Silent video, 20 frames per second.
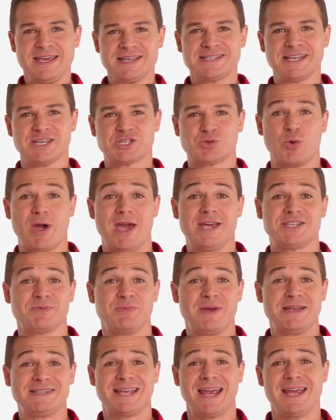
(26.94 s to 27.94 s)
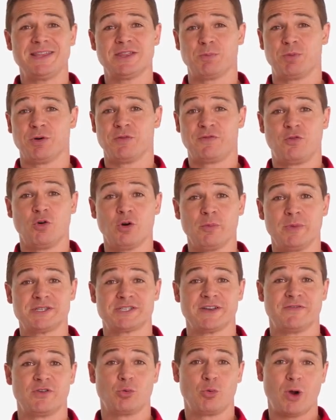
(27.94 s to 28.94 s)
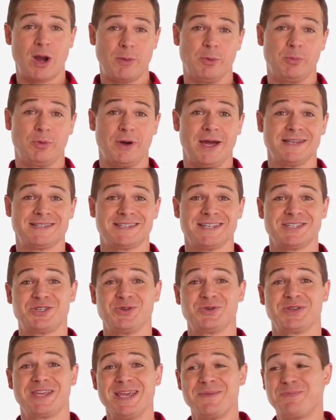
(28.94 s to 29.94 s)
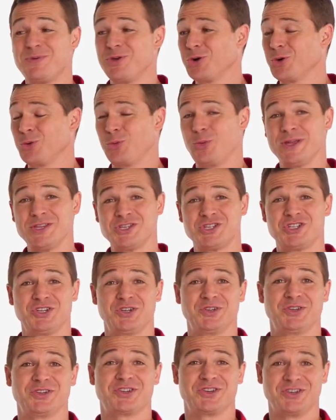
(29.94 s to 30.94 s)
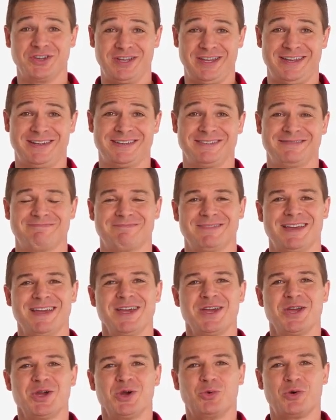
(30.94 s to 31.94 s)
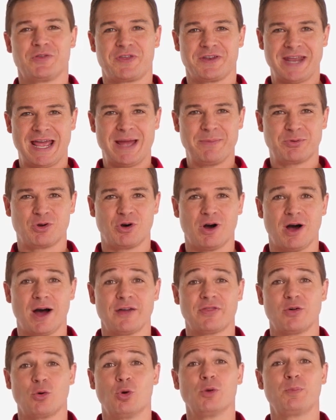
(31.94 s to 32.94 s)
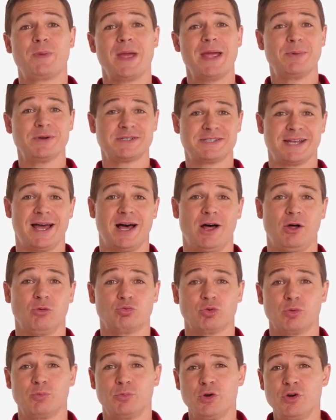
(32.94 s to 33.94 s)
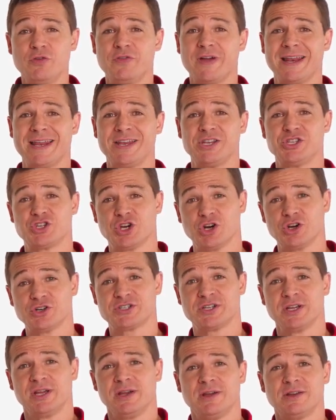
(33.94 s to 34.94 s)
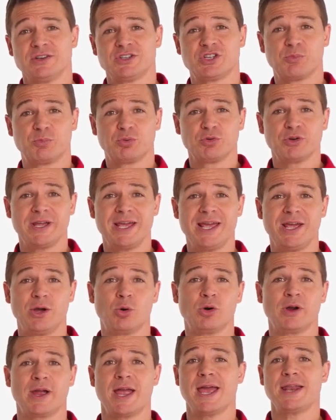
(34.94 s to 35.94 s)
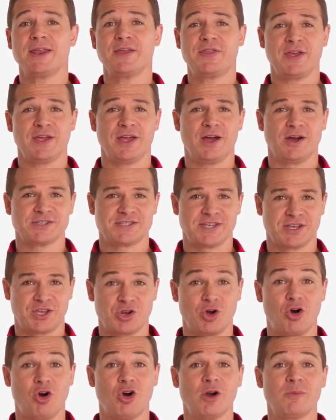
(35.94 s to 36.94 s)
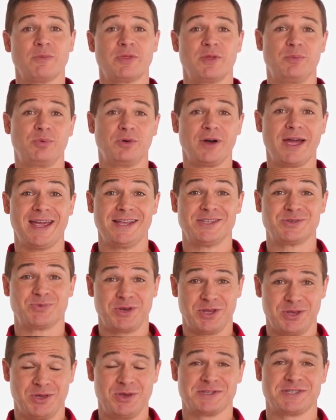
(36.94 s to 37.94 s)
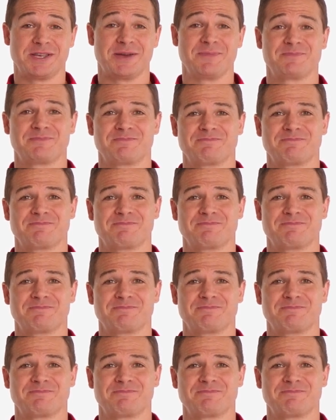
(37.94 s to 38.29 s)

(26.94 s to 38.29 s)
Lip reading: easiest way to maintain the performance of your wiper blades is to keep your windshield clean. With a damp cloth or paper towel, remove any dirt, debris, or anything else that could harm the blades when you use them.